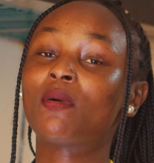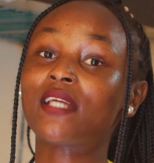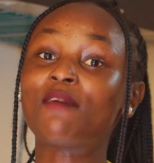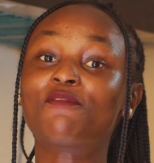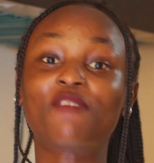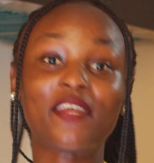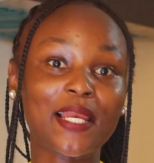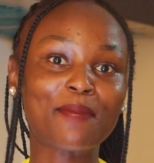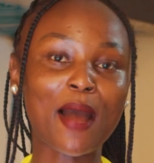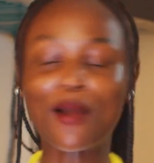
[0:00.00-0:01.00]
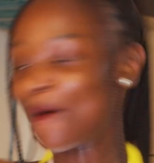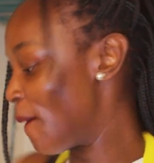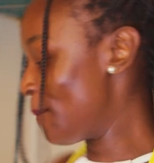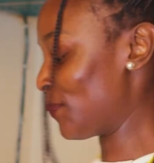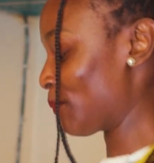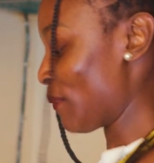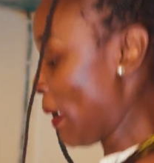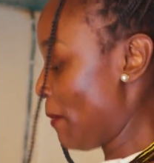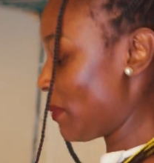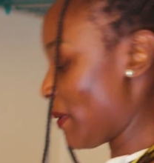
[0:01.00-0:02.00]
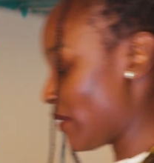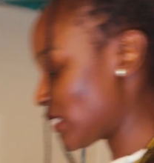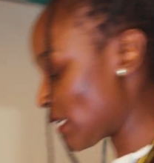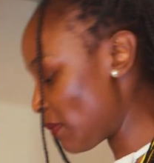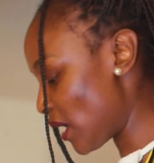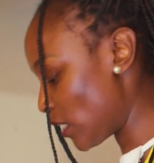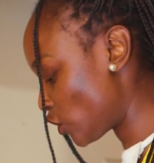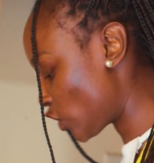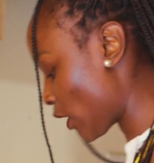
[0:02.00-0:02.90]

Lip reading: But I'm finally back home preparing some lunch.